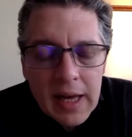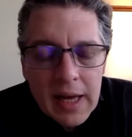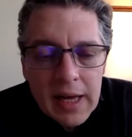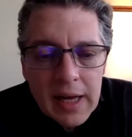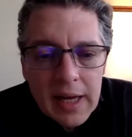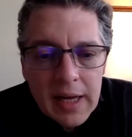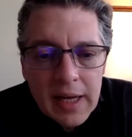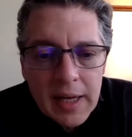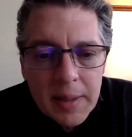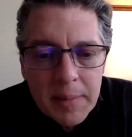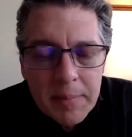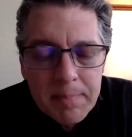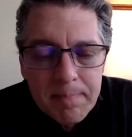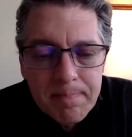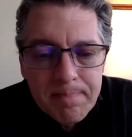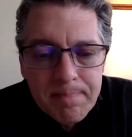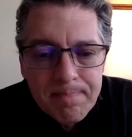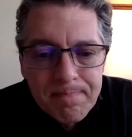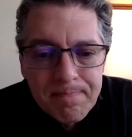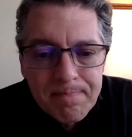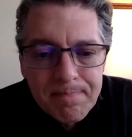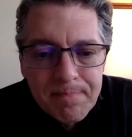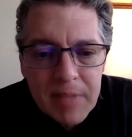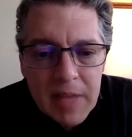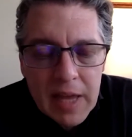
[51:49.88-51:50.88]

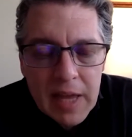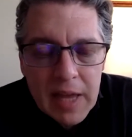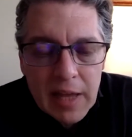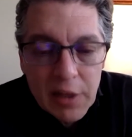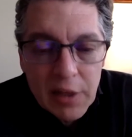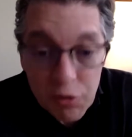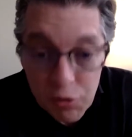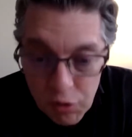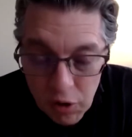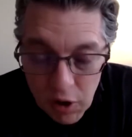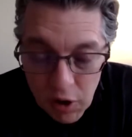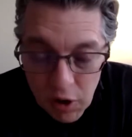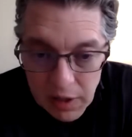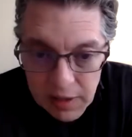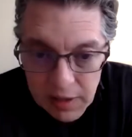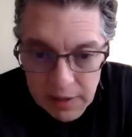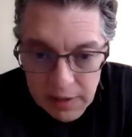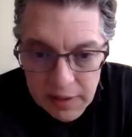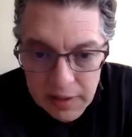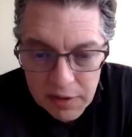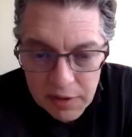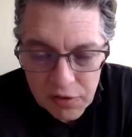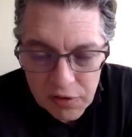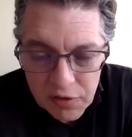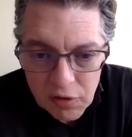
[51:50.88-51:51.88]
um,
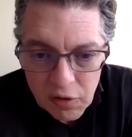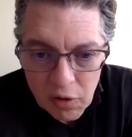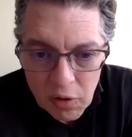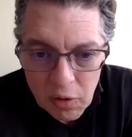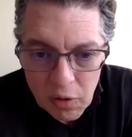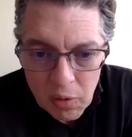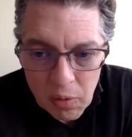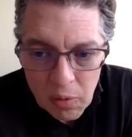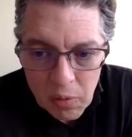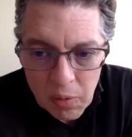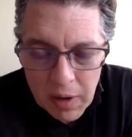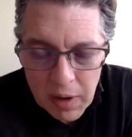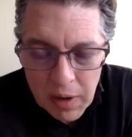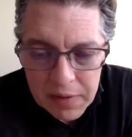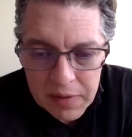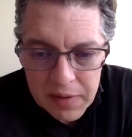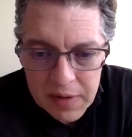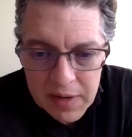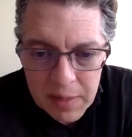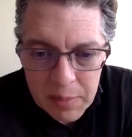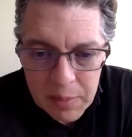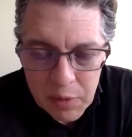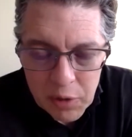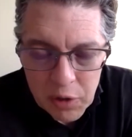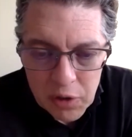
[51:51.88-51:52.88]
electronically. So I
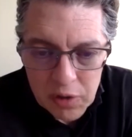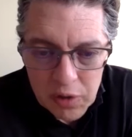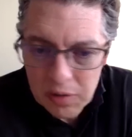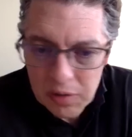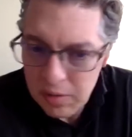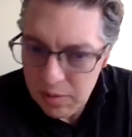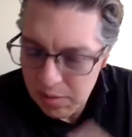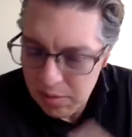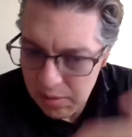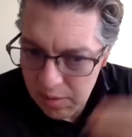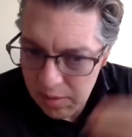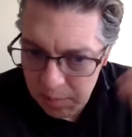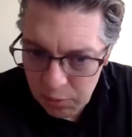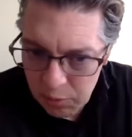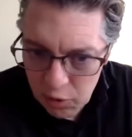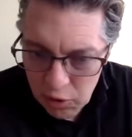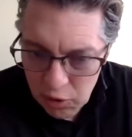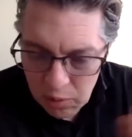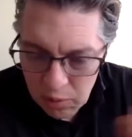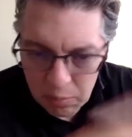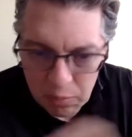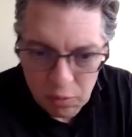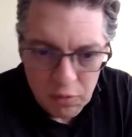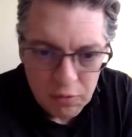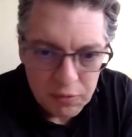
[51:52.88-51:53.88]
think I'm gonna I'm
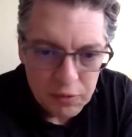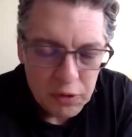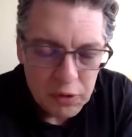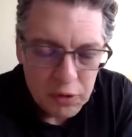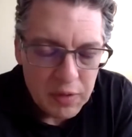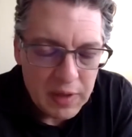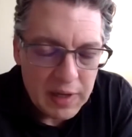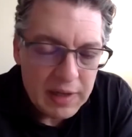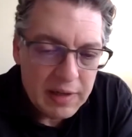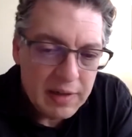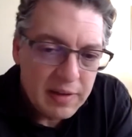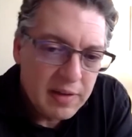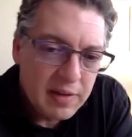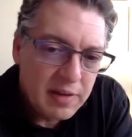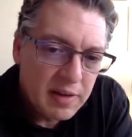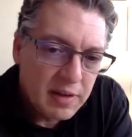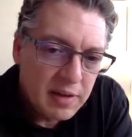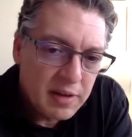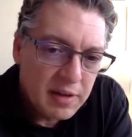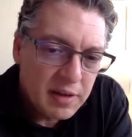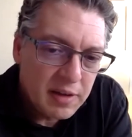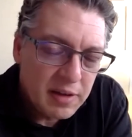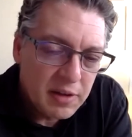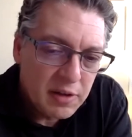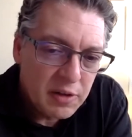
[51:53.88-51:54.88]
gonna move to that
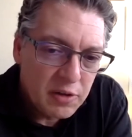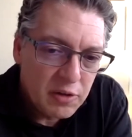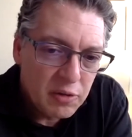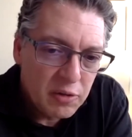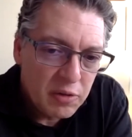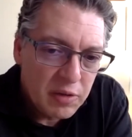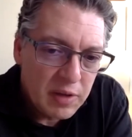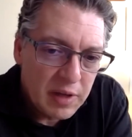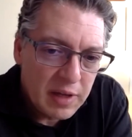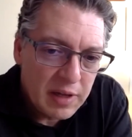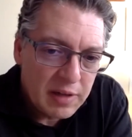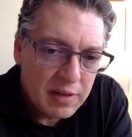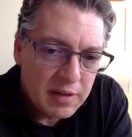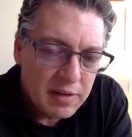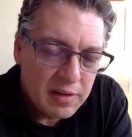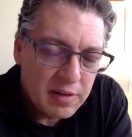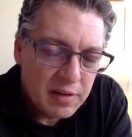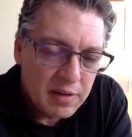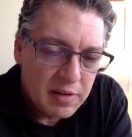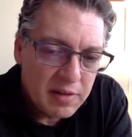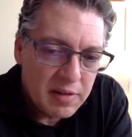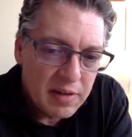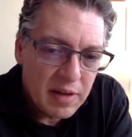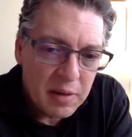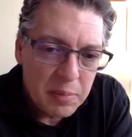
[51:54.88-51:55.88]
uh, to that
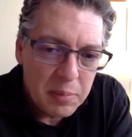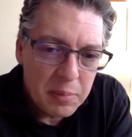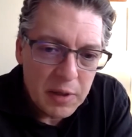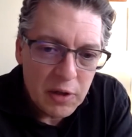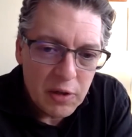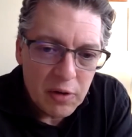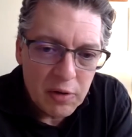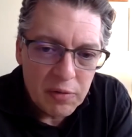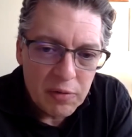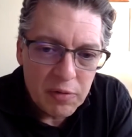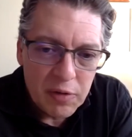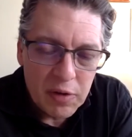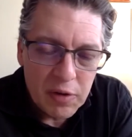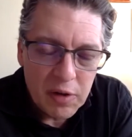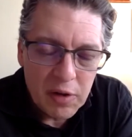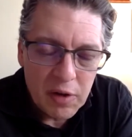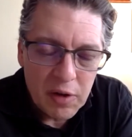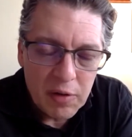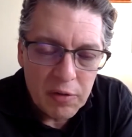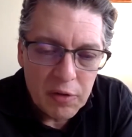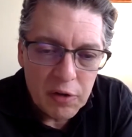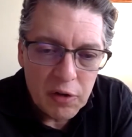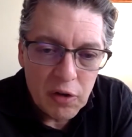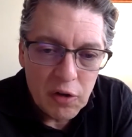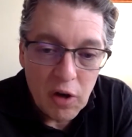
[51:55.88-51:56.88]
uh, segment of the
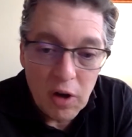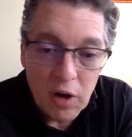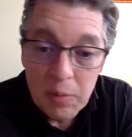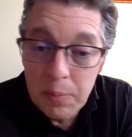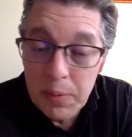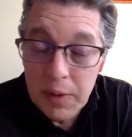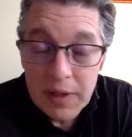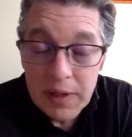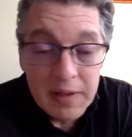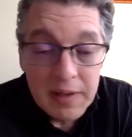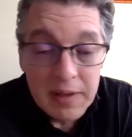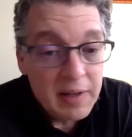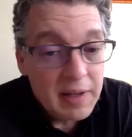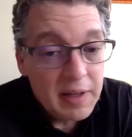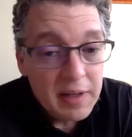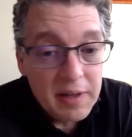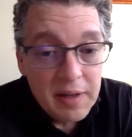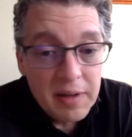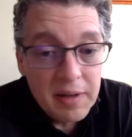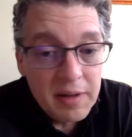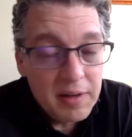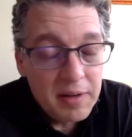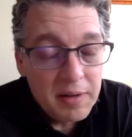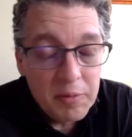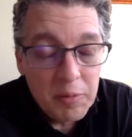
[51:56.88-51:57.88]
of the talk. But
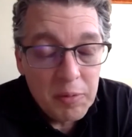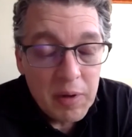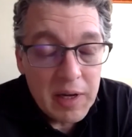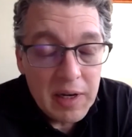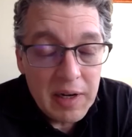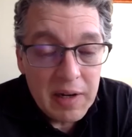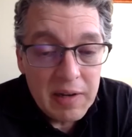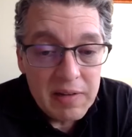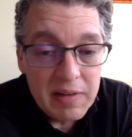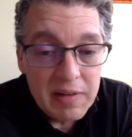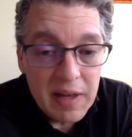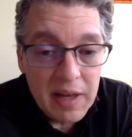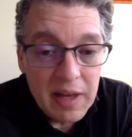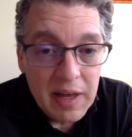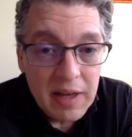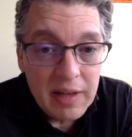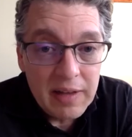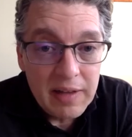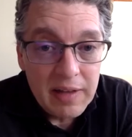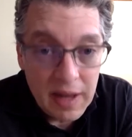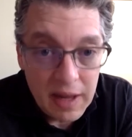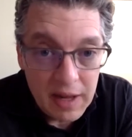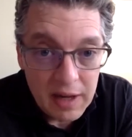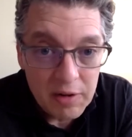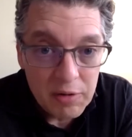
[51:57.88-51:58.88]
uh, what can I say? A
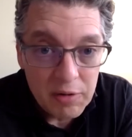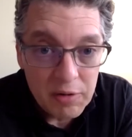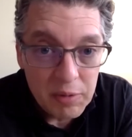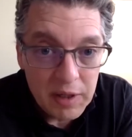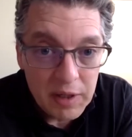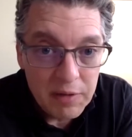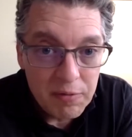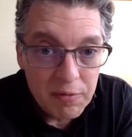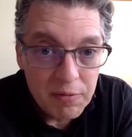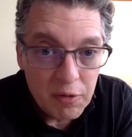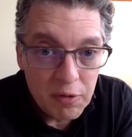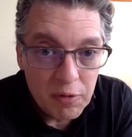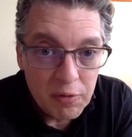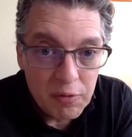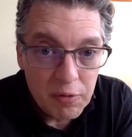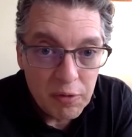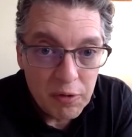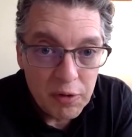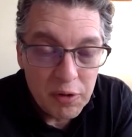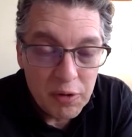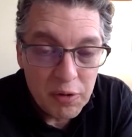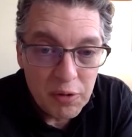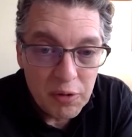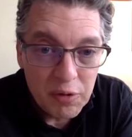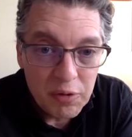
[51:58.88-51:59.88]
dank really for for
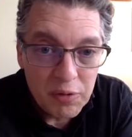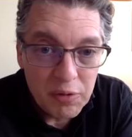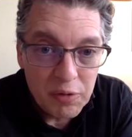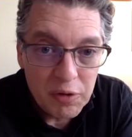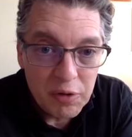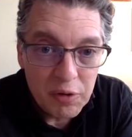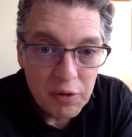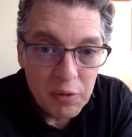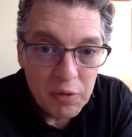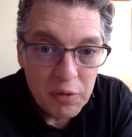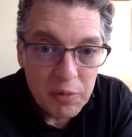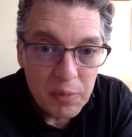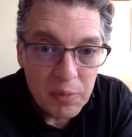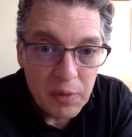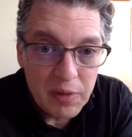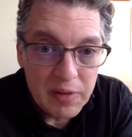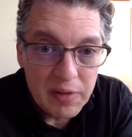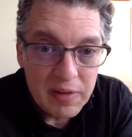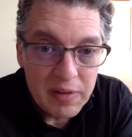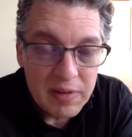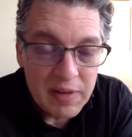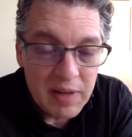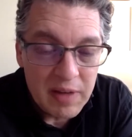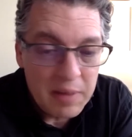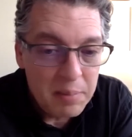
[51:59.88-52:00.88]
your for your
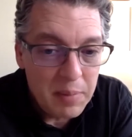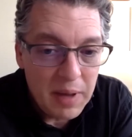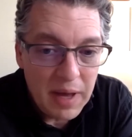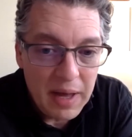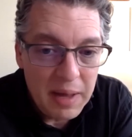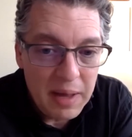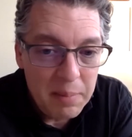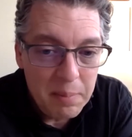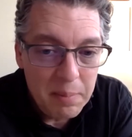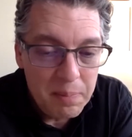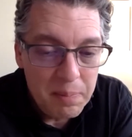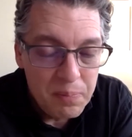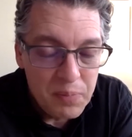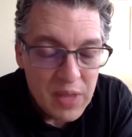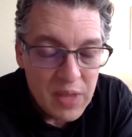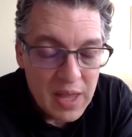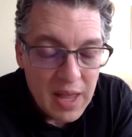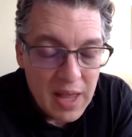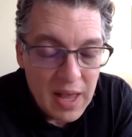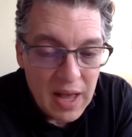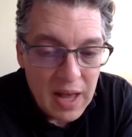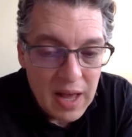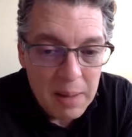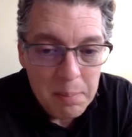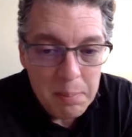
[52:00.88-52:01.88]
responses. I'm I'm
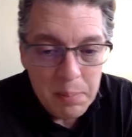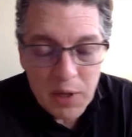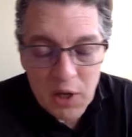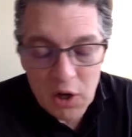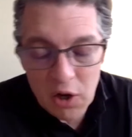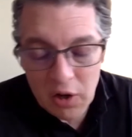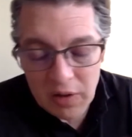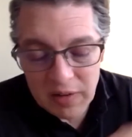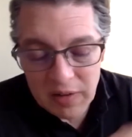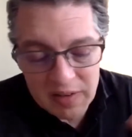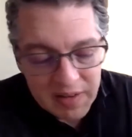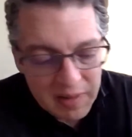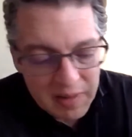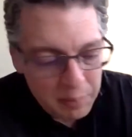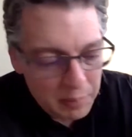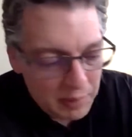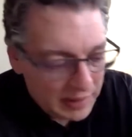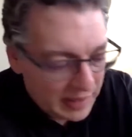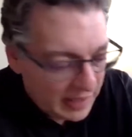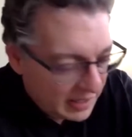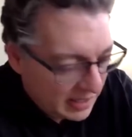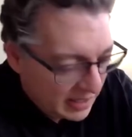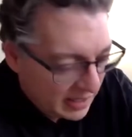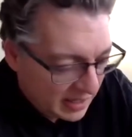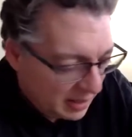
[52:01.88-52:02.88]
I'm beyond
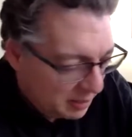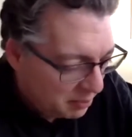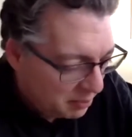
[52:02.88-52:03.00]
stimulated.